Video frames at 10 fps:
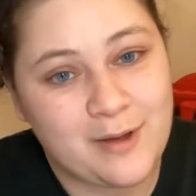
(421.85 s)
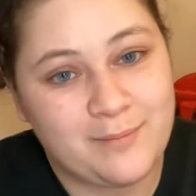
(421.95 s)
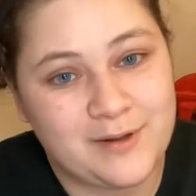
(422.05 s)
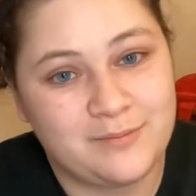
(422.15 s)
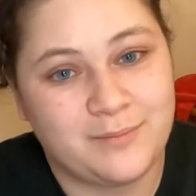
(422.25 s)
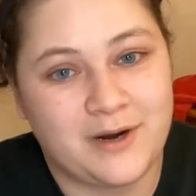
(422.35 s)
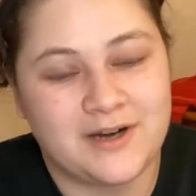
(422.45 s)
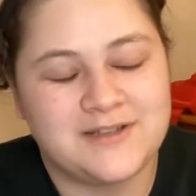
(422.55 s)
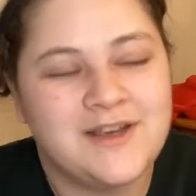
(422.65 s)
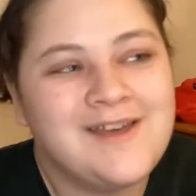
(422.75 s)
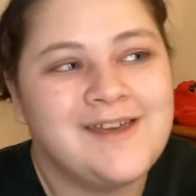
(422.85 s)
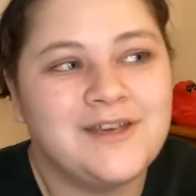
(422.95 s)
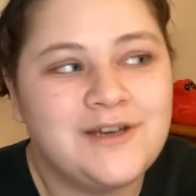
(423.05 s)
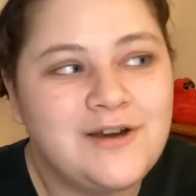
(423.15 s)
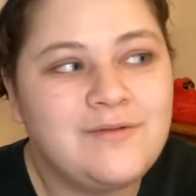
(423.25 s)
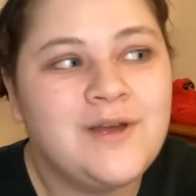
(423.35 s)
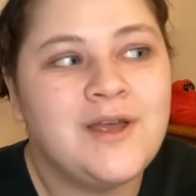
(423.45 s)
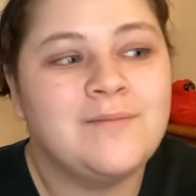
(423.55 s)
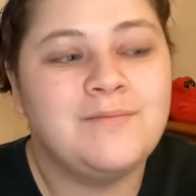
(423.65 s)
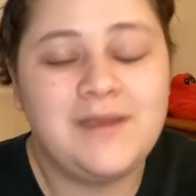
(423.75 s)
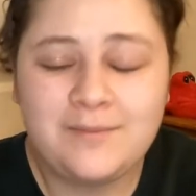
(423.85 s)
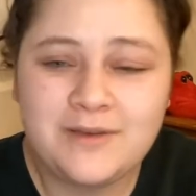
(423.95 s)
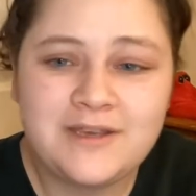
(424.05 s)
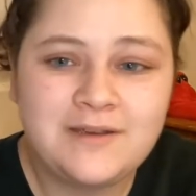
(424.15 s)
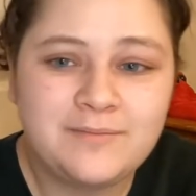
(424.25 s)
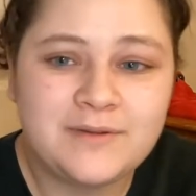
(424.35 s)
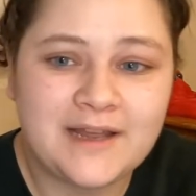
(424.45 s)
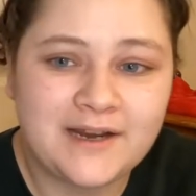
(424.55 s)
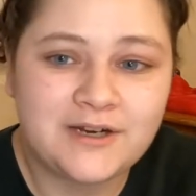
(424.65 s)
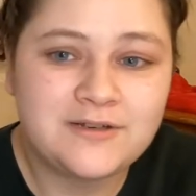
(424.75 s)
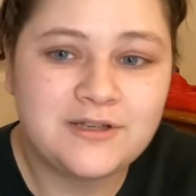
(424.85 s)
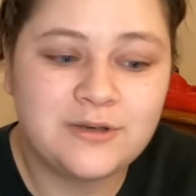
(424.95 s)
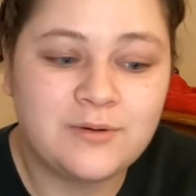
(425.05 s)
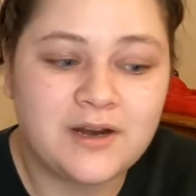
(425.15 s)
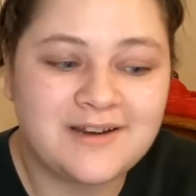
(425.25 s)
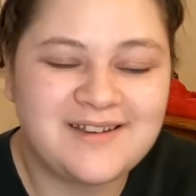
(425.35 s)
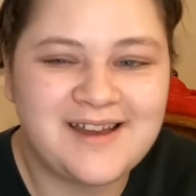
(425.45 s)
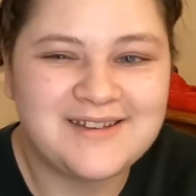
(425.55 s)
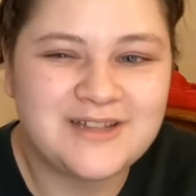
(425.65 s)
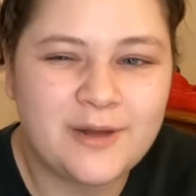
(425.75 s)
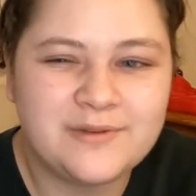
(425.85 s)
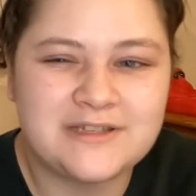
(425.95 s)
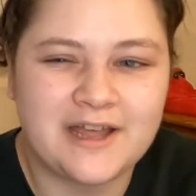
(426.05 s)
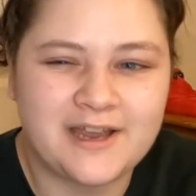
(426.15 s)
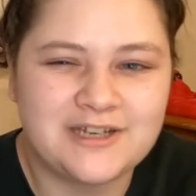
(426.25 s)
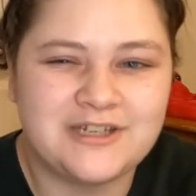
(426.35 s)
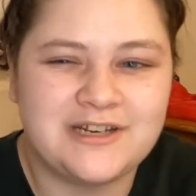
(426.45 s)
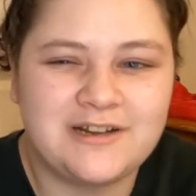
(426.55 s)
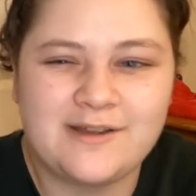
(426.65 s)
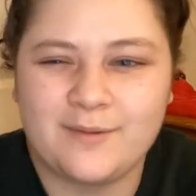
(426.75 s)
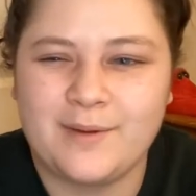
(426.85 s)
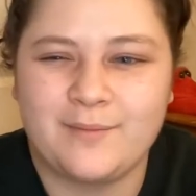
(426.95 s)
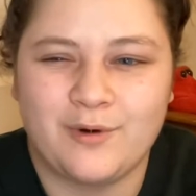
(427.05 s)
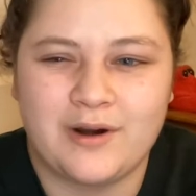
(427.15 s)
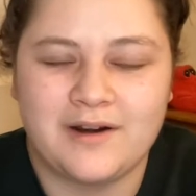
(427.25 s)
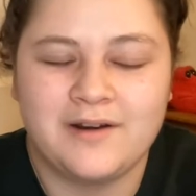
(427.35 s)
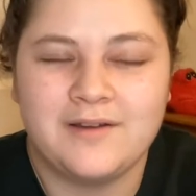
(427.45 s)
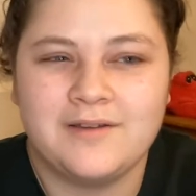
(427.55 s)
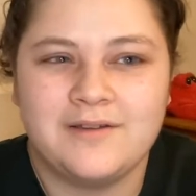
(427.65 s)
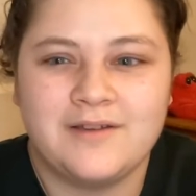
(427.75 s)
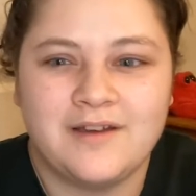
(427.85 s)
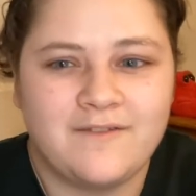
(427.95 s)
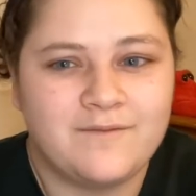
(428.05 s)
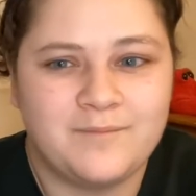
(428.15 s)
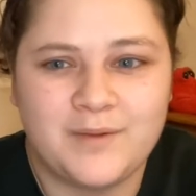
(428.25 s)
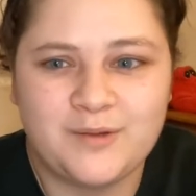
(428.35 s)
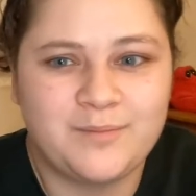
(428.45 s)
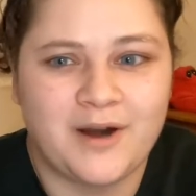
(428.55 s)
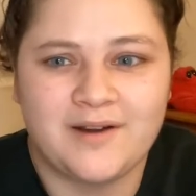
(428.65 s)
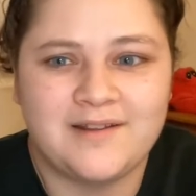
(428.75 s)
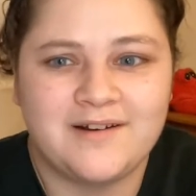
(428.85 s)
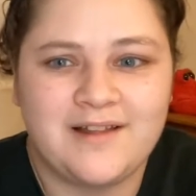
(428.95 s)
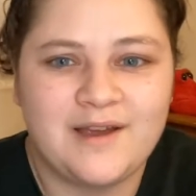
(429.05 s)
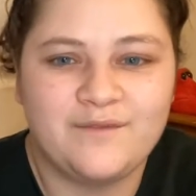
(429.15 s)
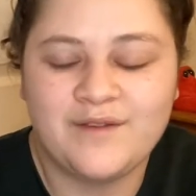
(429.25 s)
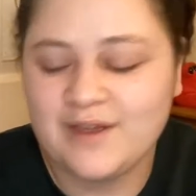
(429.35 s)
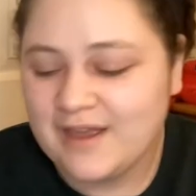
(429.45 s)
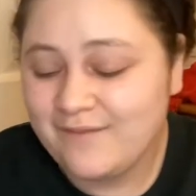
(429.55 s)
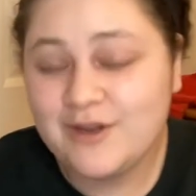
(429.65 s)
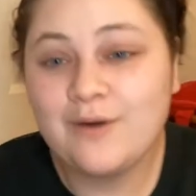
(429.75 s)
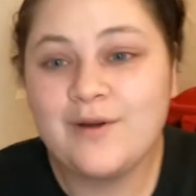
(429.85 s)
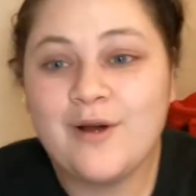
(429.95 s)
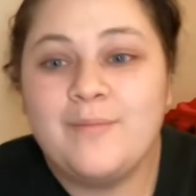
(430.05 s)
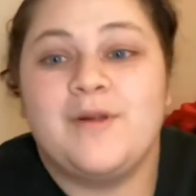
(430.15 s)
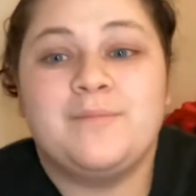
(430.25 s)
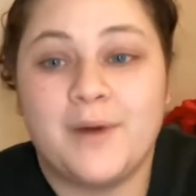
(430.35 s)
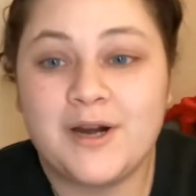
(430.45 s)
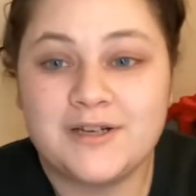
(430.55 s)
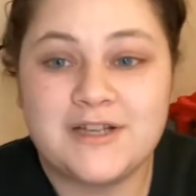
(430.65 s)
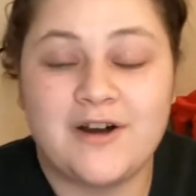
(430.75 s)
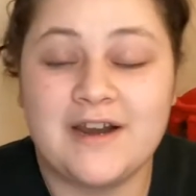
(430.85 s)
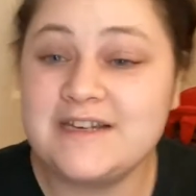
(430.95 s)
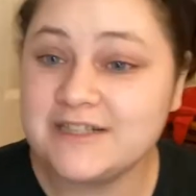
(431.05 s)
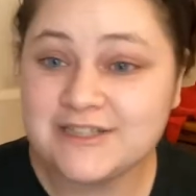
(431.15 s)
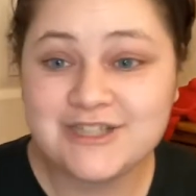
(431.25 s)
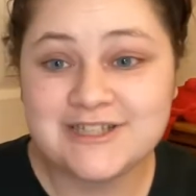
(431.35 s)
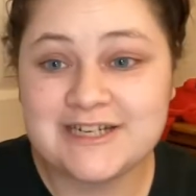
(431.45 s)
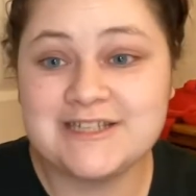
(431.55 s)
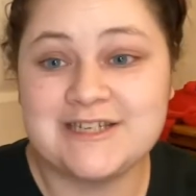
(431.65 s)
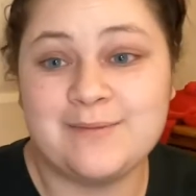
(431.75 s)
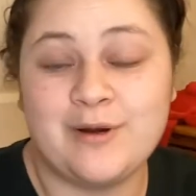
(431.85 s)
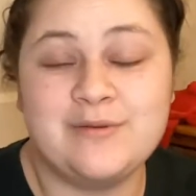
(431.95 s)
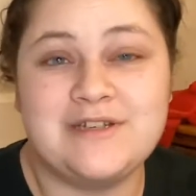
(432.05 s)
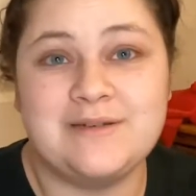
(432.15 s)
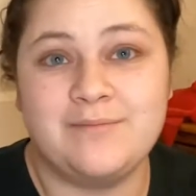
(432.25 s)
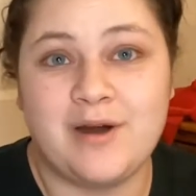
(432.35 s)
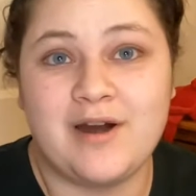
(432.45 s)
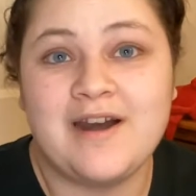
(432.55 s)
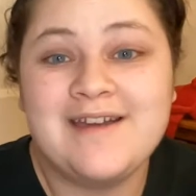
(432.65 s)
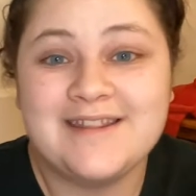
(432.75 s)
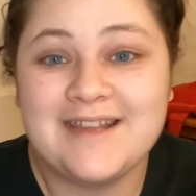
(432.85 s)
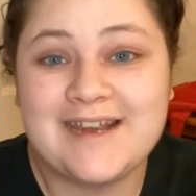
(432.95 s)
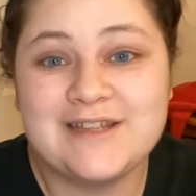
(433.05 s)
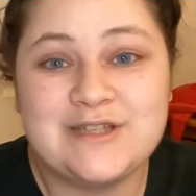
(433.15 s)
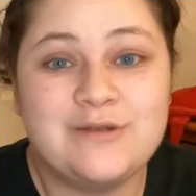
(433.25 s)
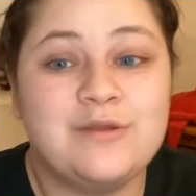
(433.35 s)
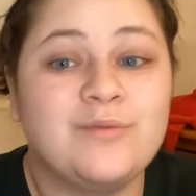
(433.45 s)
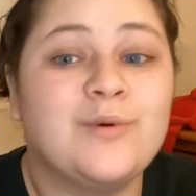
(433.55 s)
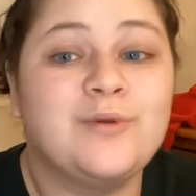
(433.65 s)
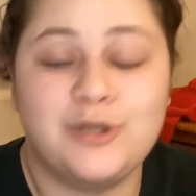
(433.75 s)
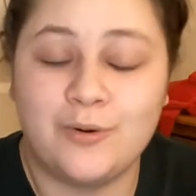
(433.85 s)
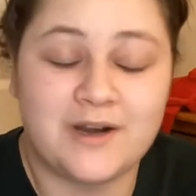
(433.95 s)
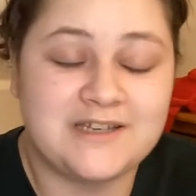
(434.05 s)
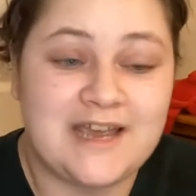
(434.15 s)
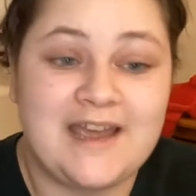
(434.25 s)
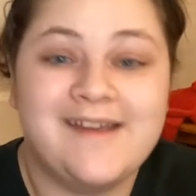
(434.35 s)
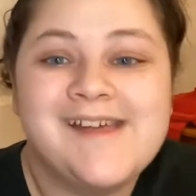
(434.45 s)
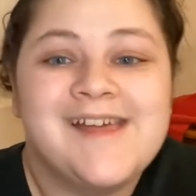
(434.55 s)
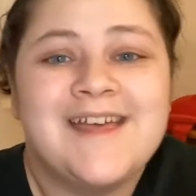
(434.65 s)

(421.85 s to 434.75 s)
about Built Bars. You know, maybe players who are kind of slow and sluggish need a little bit more of Built Bar in their life. If you don't know, Built Bars are a delicious tasting protein bar that gets you through your day.